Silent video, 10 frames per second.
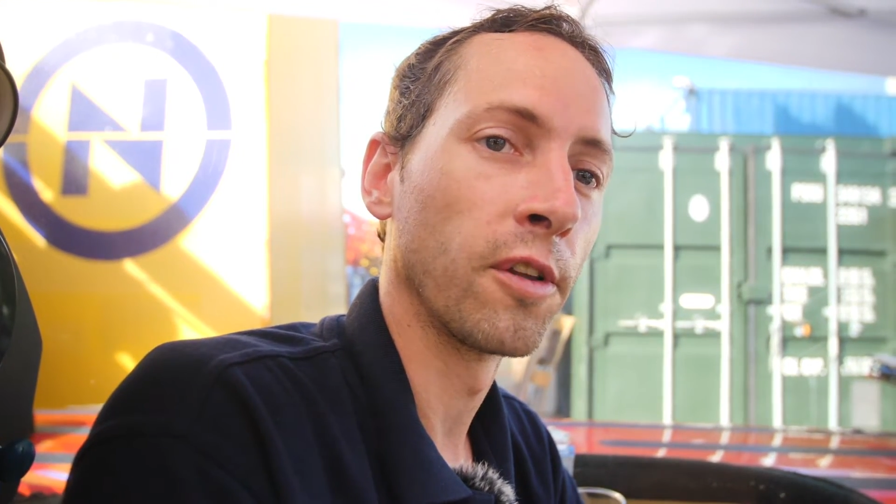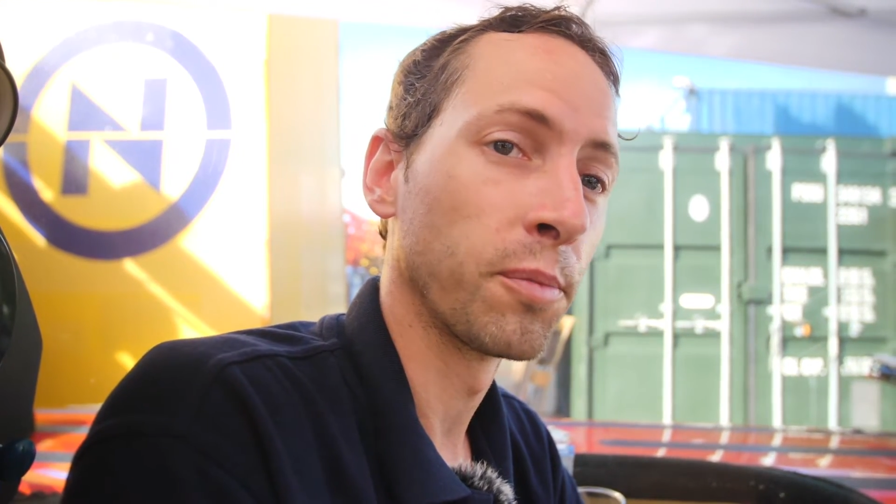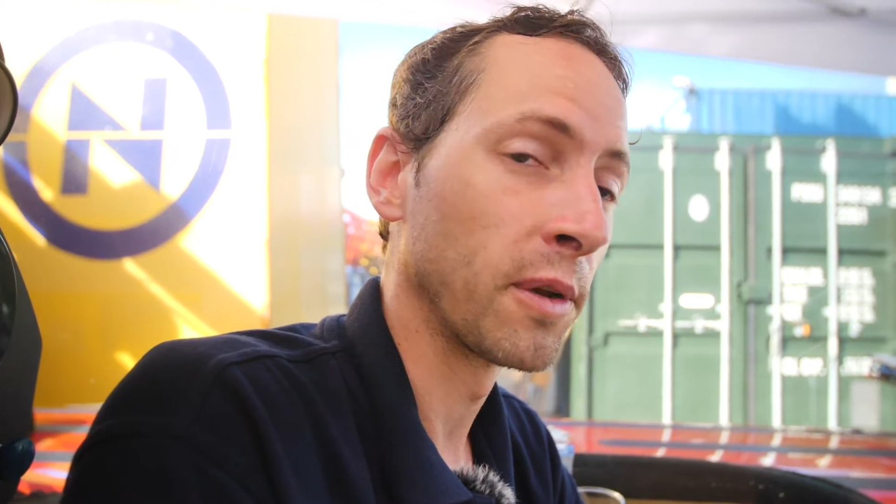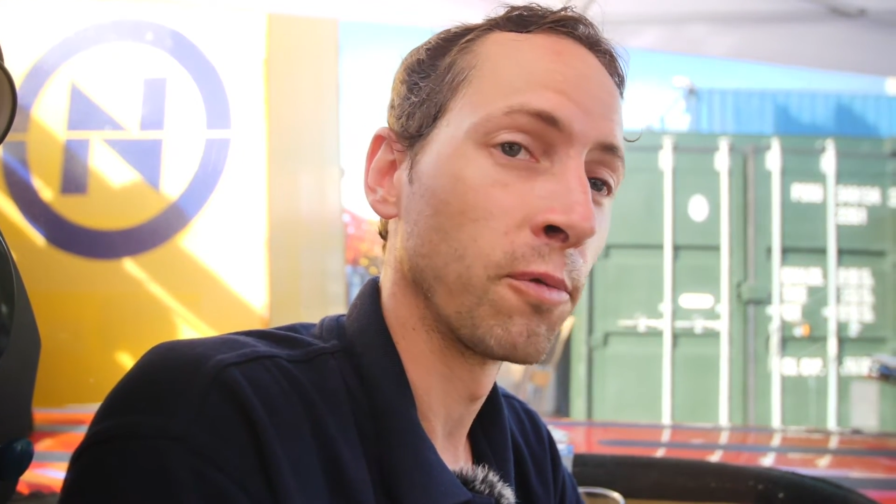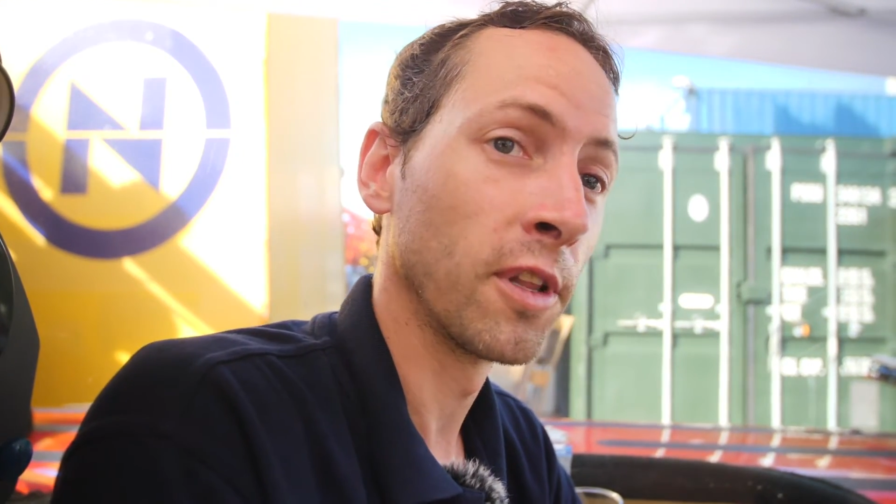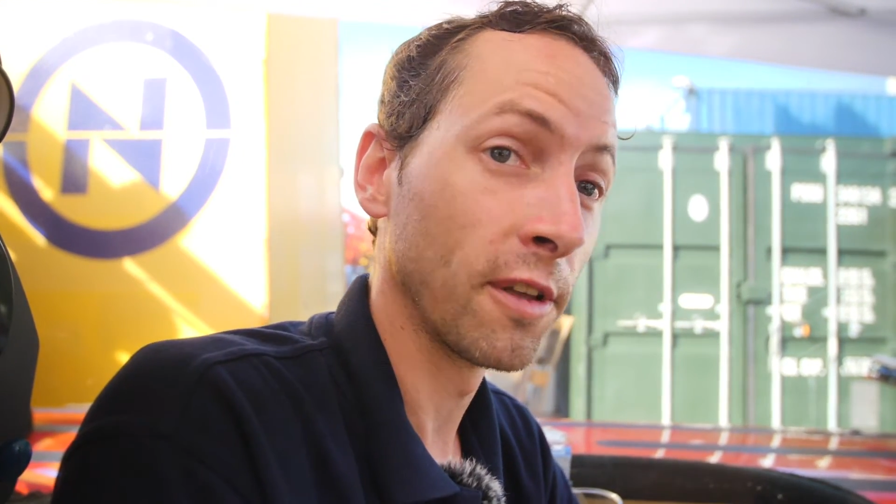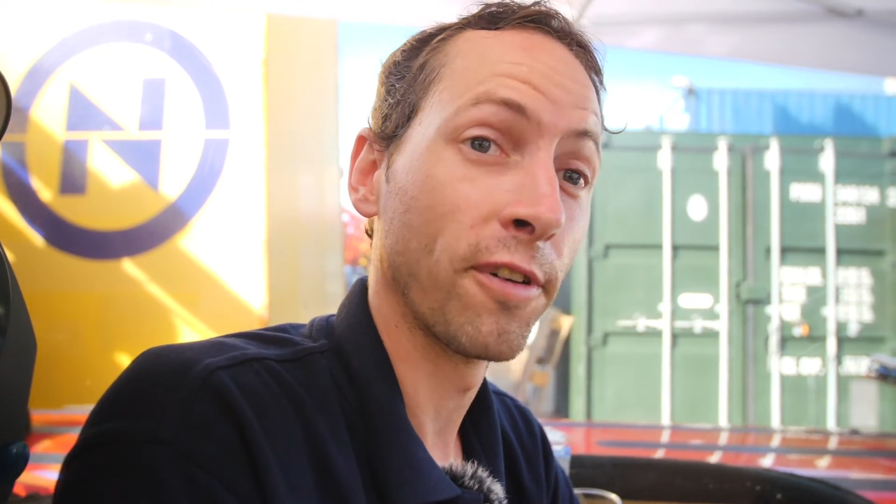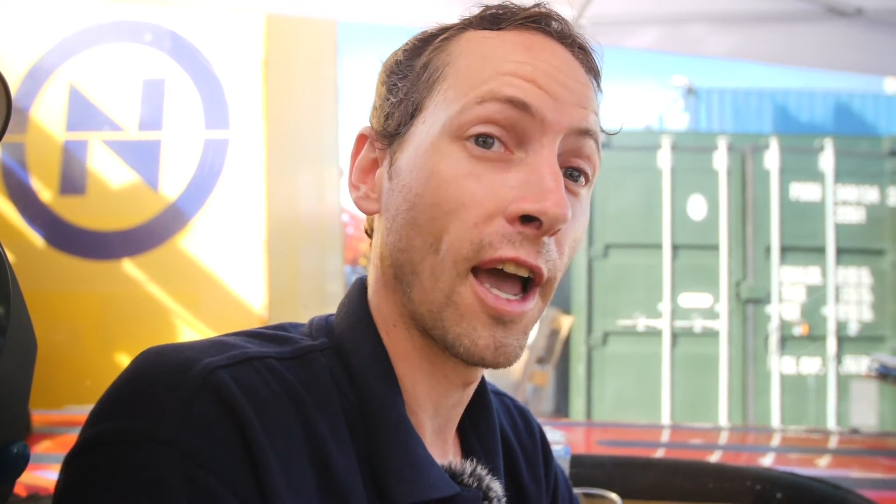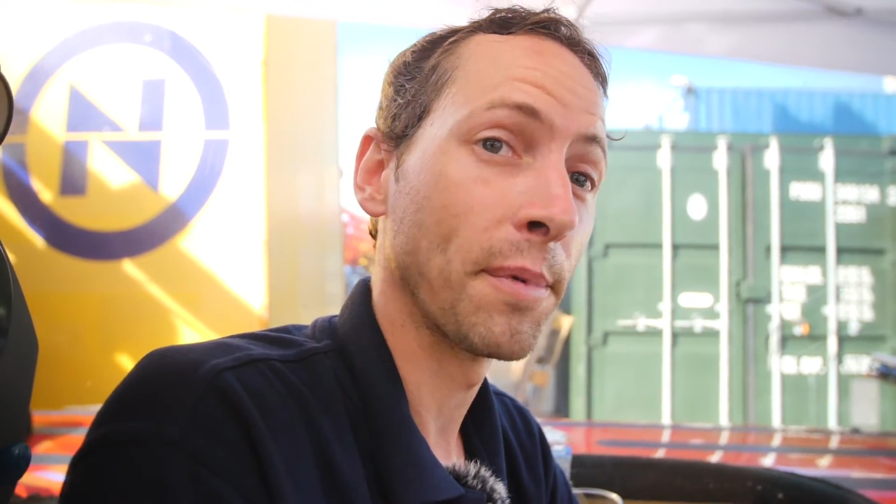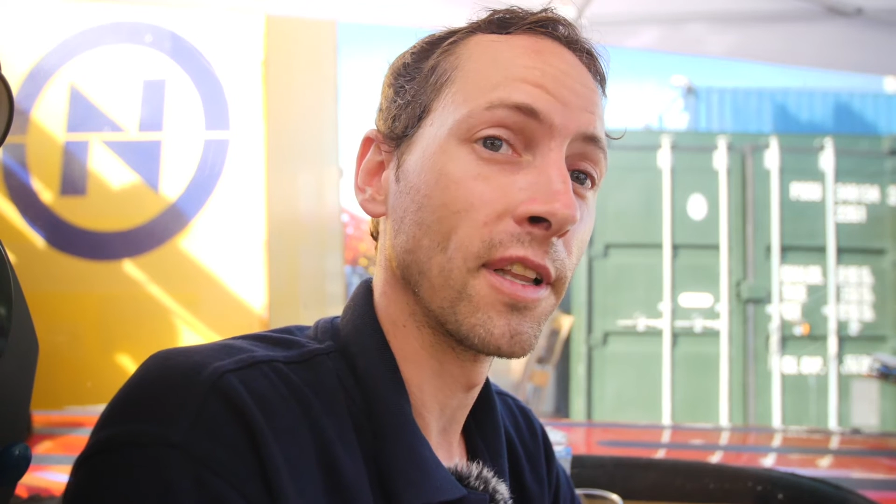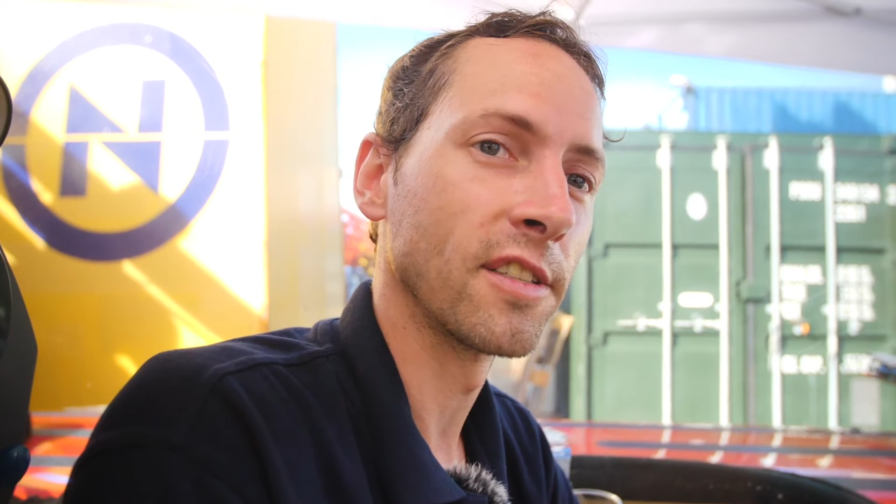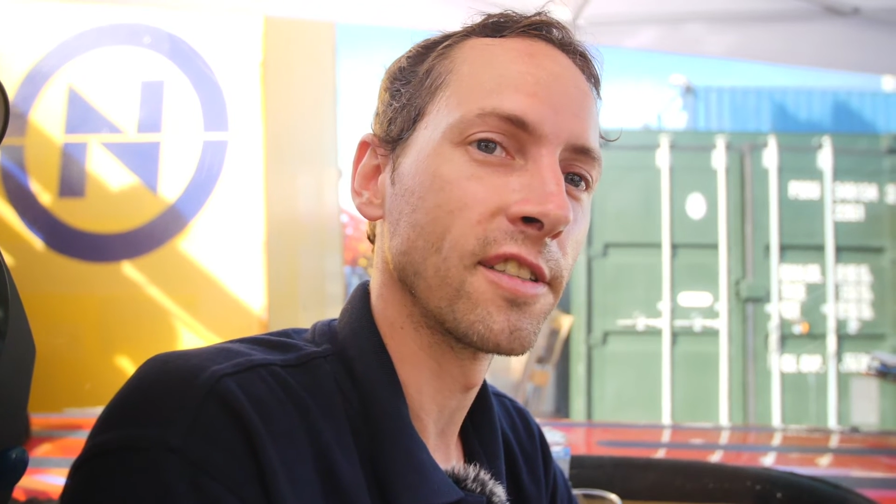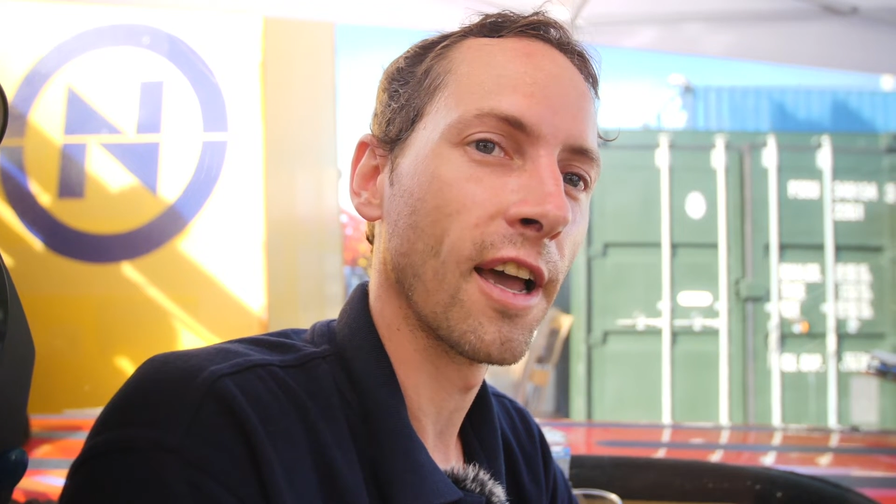and it's been really fabulous